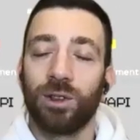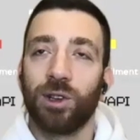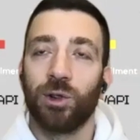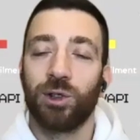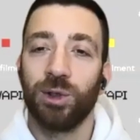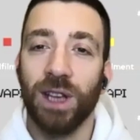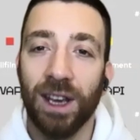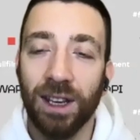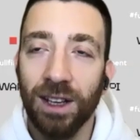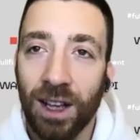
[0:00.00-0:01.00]
So
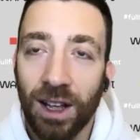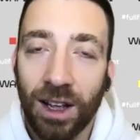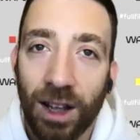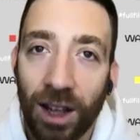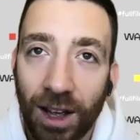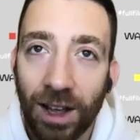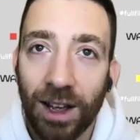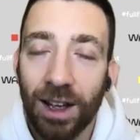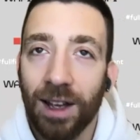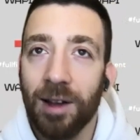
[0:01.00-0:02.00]
today,
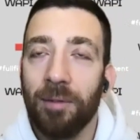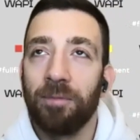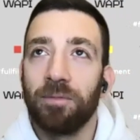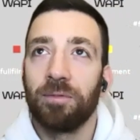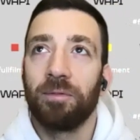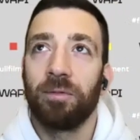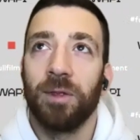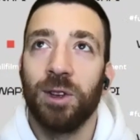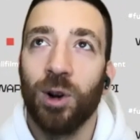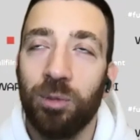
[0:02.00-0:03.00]

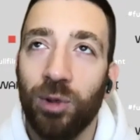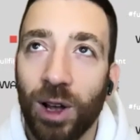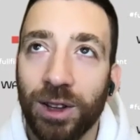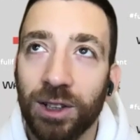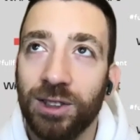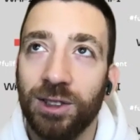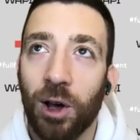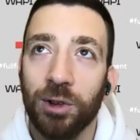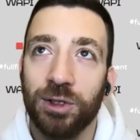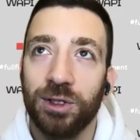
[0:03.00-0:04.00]
your products
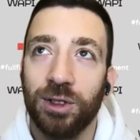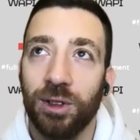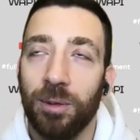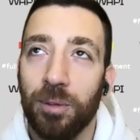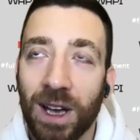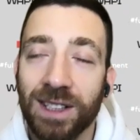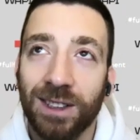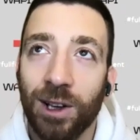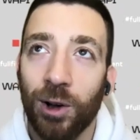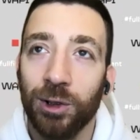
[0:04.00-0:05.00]
must
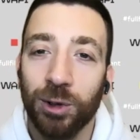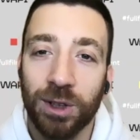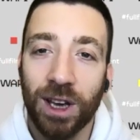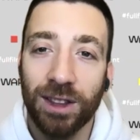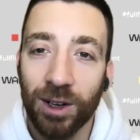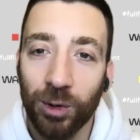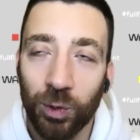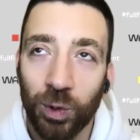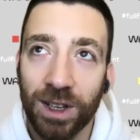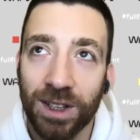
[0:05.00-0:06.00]
go together
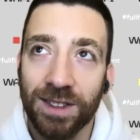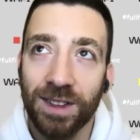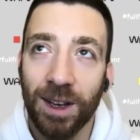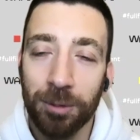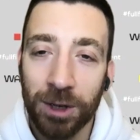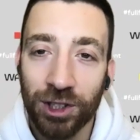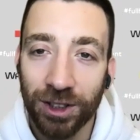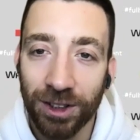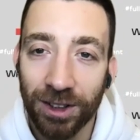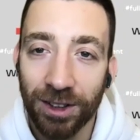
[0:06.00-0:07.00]
with a
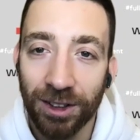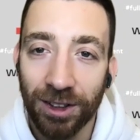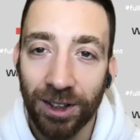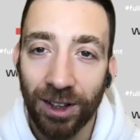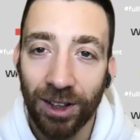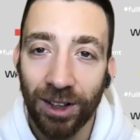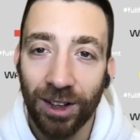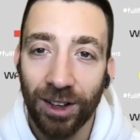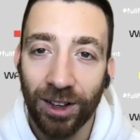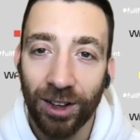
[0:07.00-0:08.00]
mission,
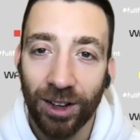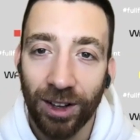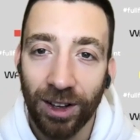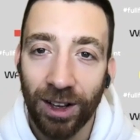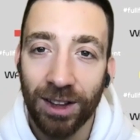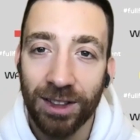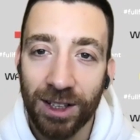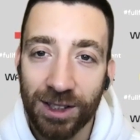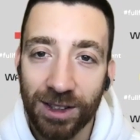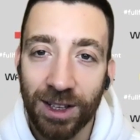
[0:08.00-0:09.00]
and
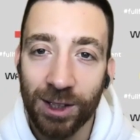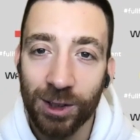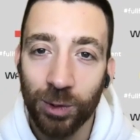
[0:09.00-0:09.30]
this